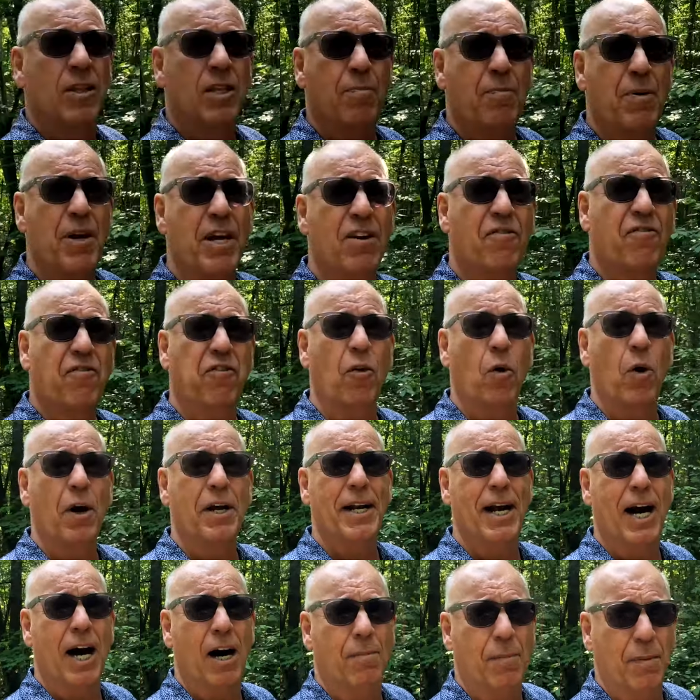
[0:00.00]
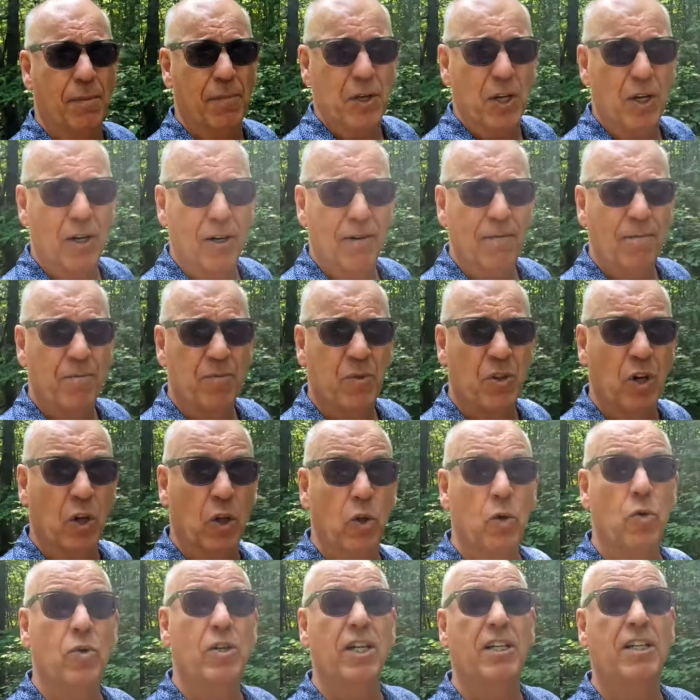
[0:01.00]
the Pink Floyd album, you know? The
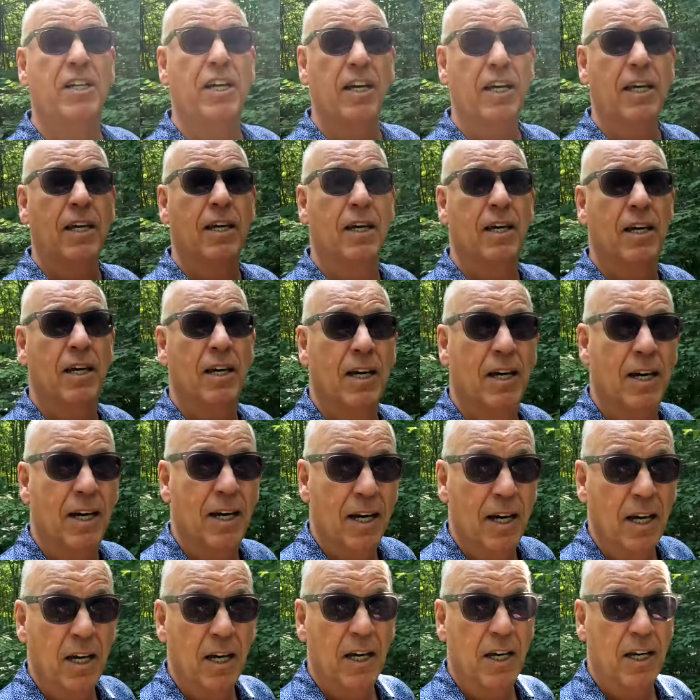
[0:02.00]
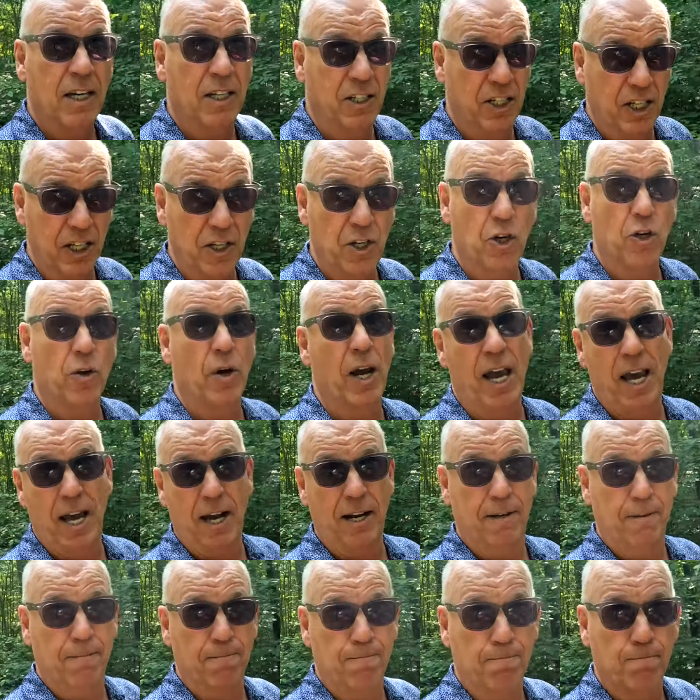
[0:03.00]
lunatic is in your
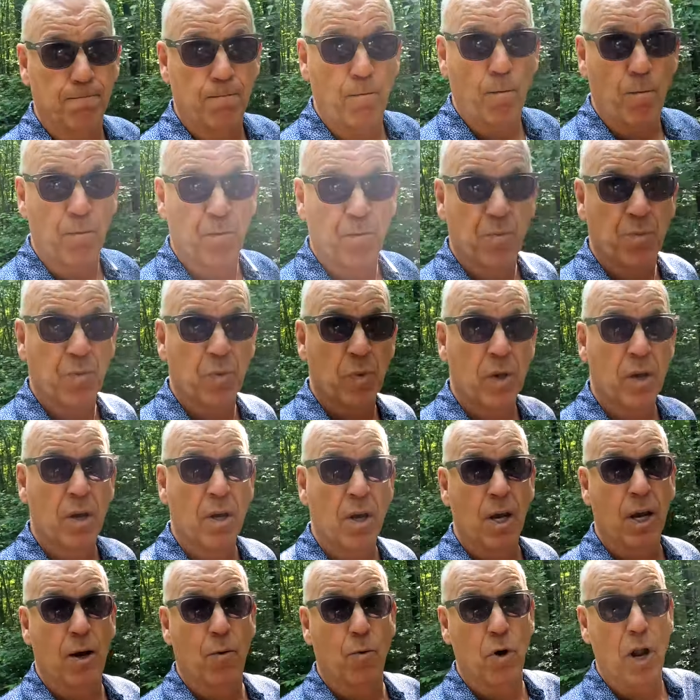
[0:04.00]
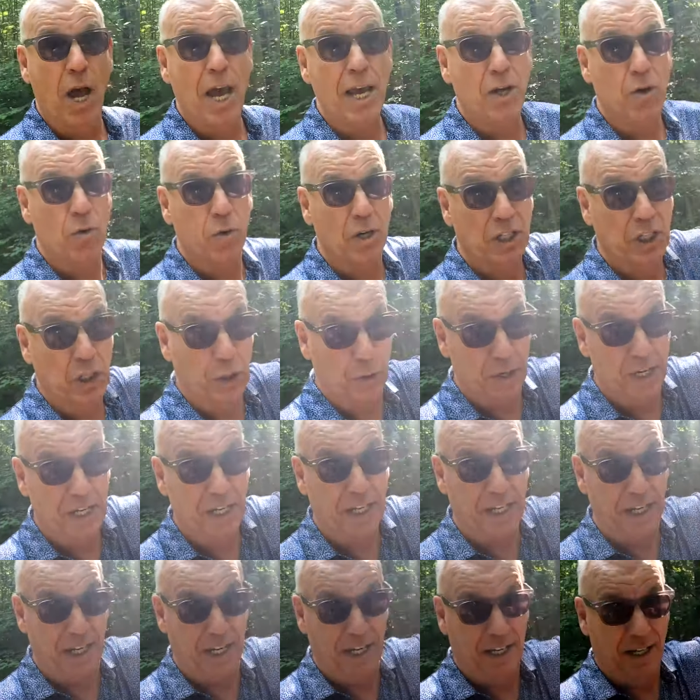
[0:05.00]
head. And when I quit
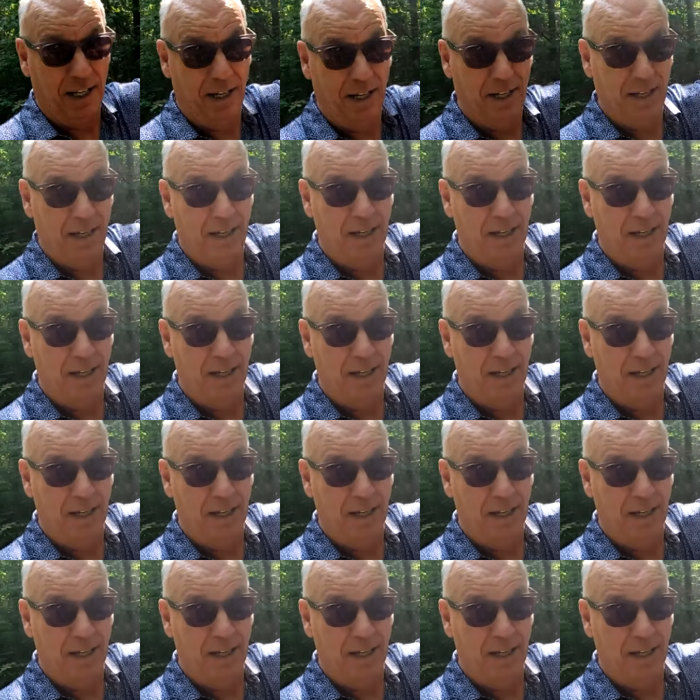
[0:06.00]
drinking,